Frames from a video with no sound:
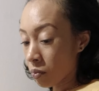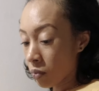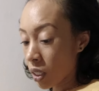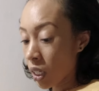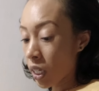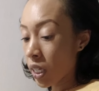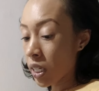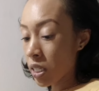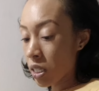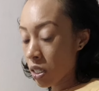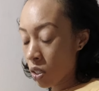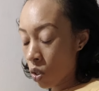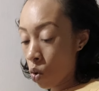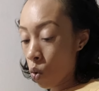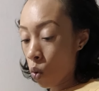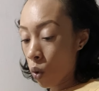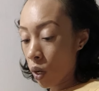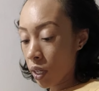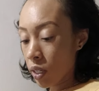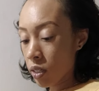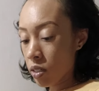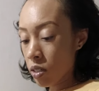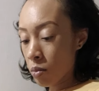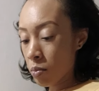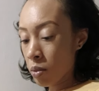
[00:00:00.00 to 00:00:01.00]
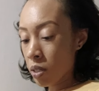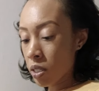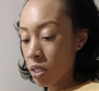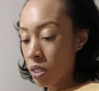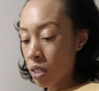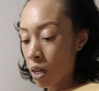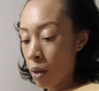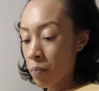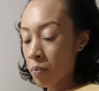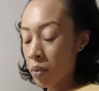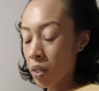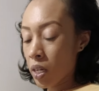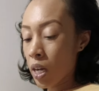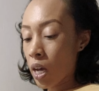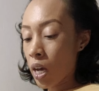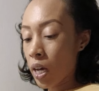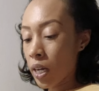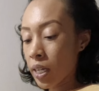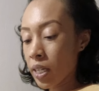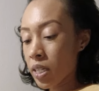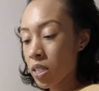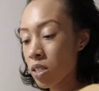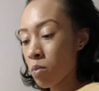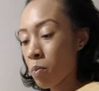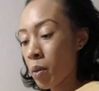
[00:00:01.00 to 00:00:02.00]
it's going to be something
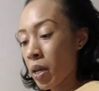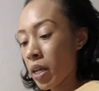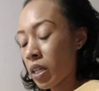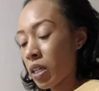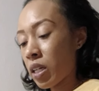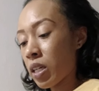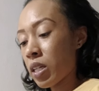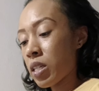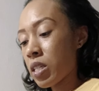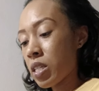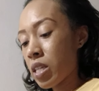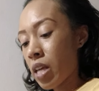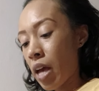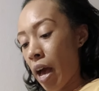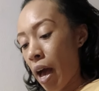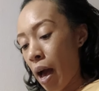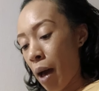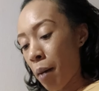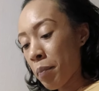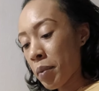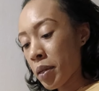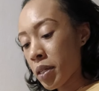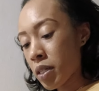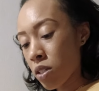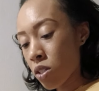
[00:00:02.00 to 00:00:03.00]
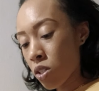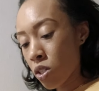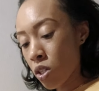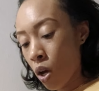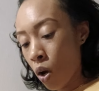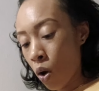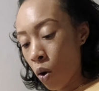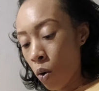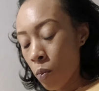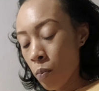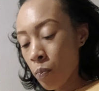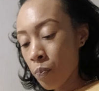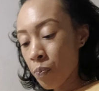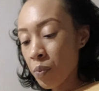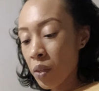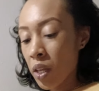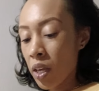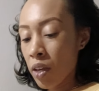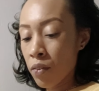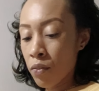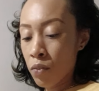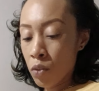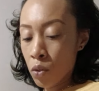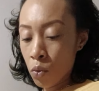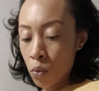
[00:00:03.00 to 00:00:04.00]
unexpected to happen. So
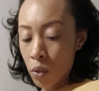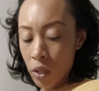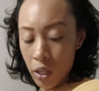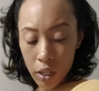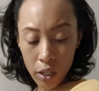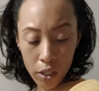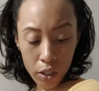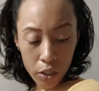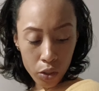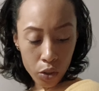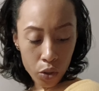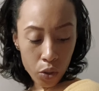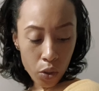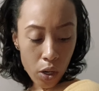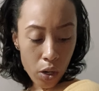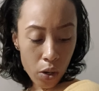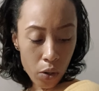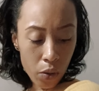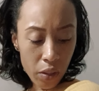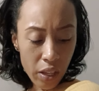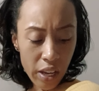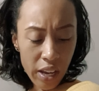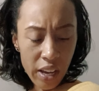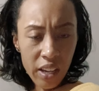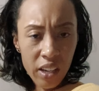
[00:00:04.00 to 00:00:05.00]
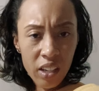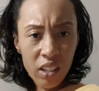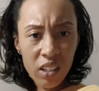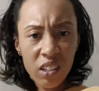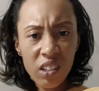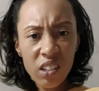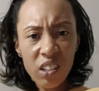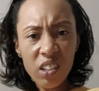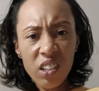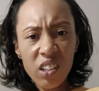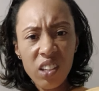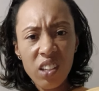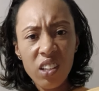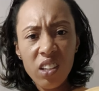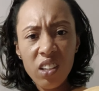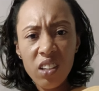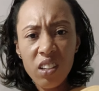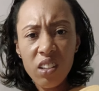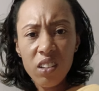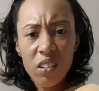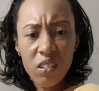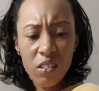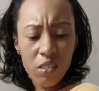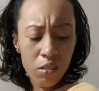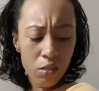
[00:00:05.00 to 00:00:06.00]
if you can control that,
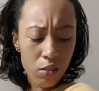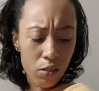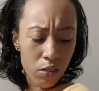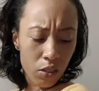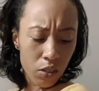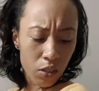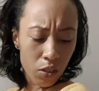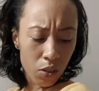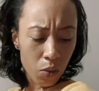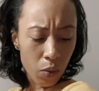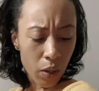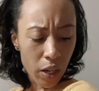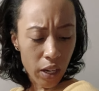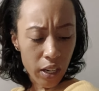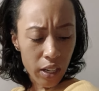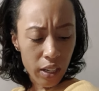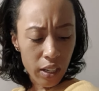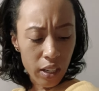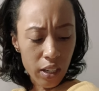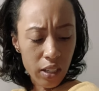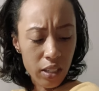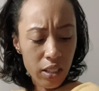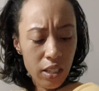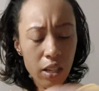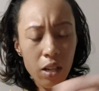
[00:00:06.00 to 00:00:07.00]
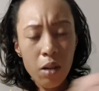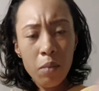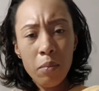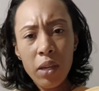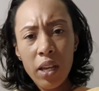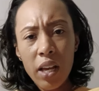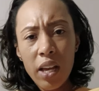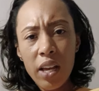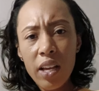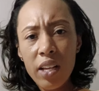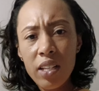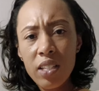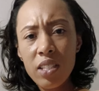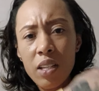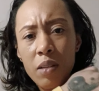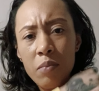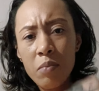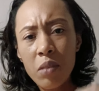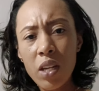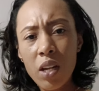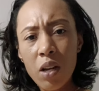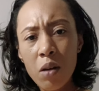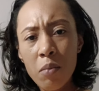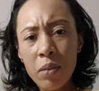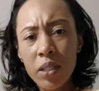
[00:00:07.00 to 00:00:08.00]
ew, why didn't y'all tell me I had
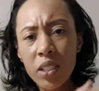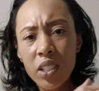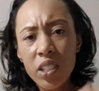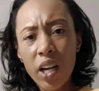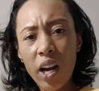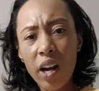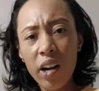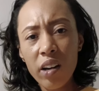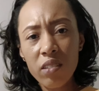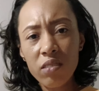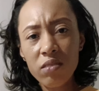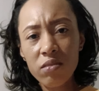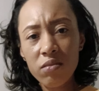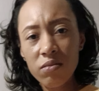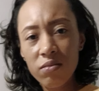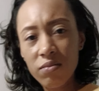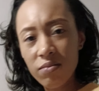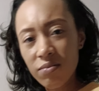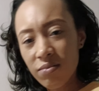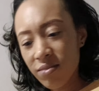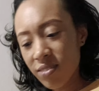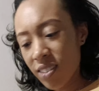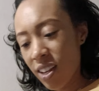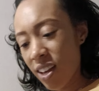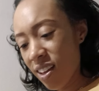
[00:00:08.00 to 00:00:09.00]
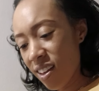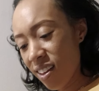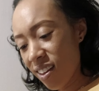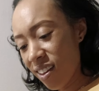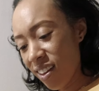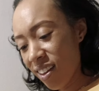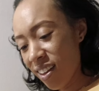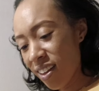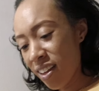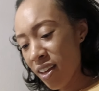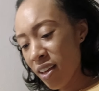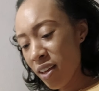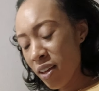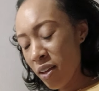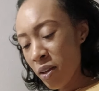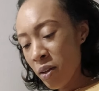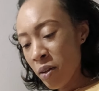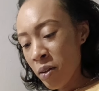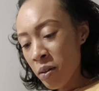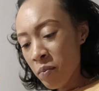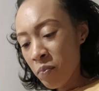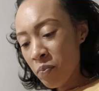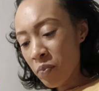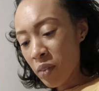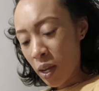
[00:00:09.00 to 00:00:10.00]
something on my shirt?
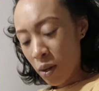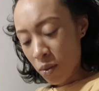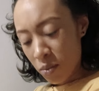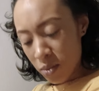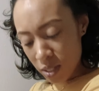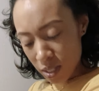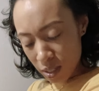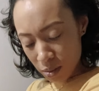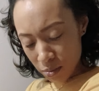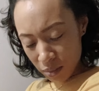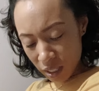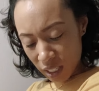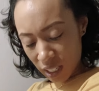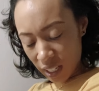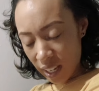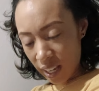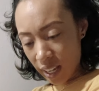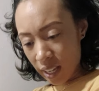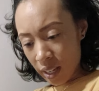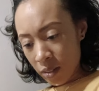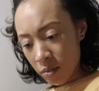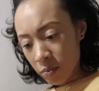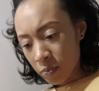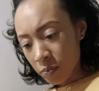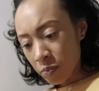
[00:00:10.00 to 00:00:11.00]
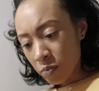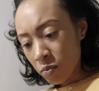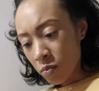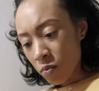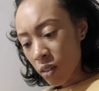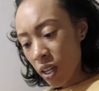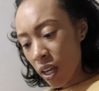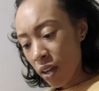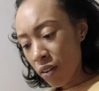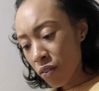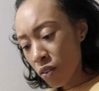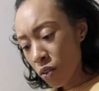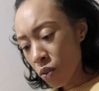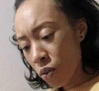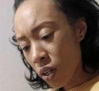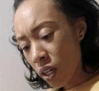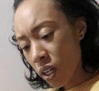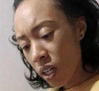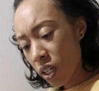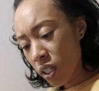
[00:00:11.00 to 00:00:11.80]
That was some lint. If you can